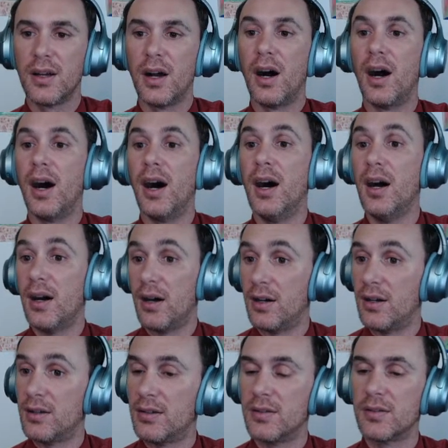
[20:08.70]
Ah,
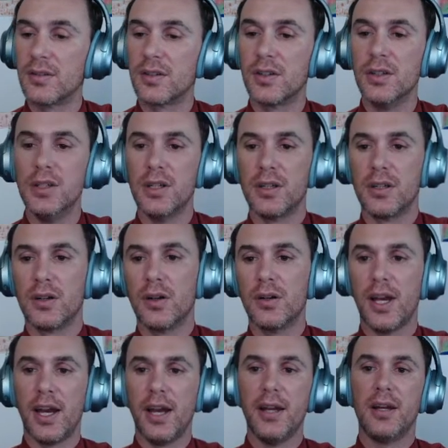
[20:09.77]
good,
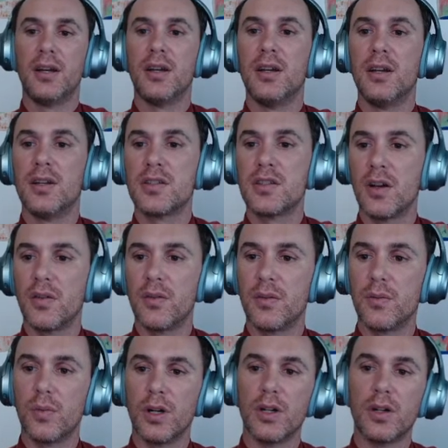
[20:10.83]
okay. So
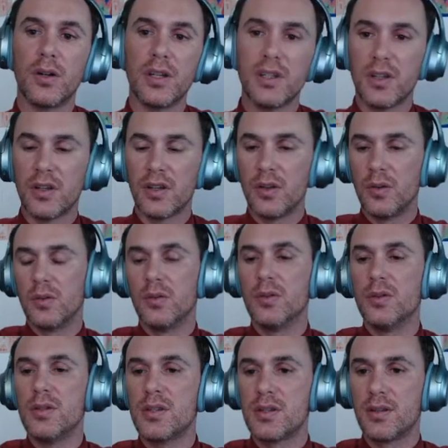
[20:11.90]
we're going to
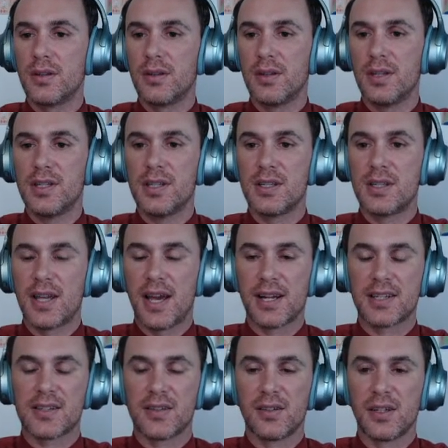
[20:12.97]
use, this is
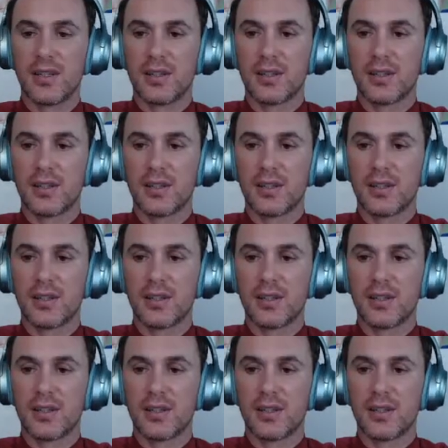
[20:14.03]
excellent.